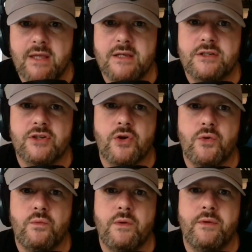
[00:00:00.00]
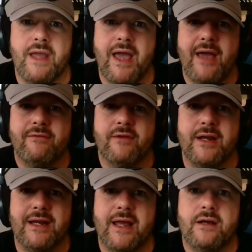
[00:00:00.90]
So what we have
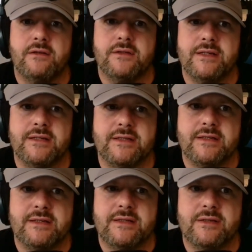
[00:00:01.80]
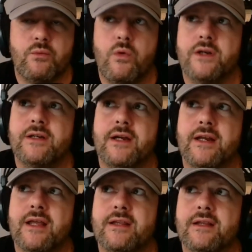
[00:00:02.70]
right now is one tight
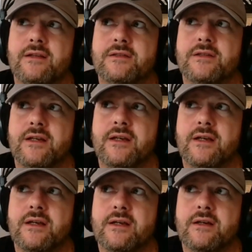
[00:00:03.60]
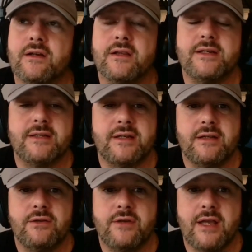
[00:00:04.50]
end that looks like, or at least
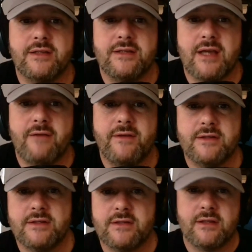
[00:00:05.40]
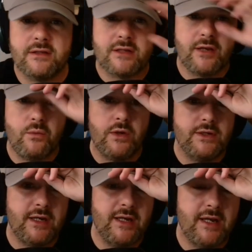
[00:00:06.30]
in Luke Getsy's offenses, it looks like
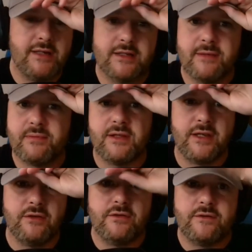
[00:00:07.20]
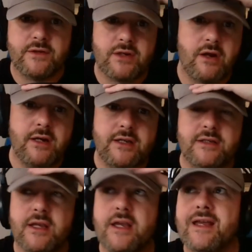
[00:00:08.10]
one tight end is typically used for
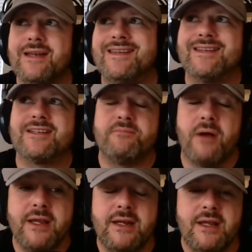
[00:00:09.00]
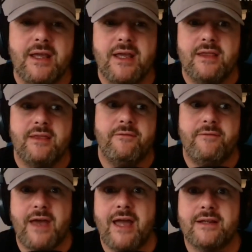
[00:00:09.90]
targets, despite the
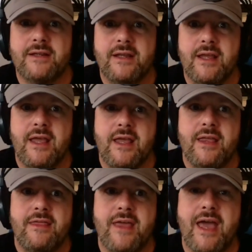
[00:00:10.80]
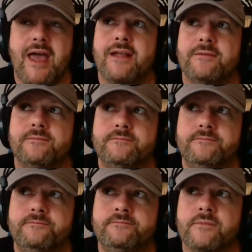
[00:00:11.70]
fact that,
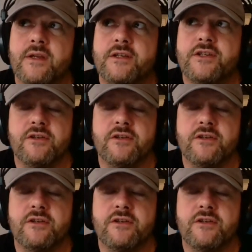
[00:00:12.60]
that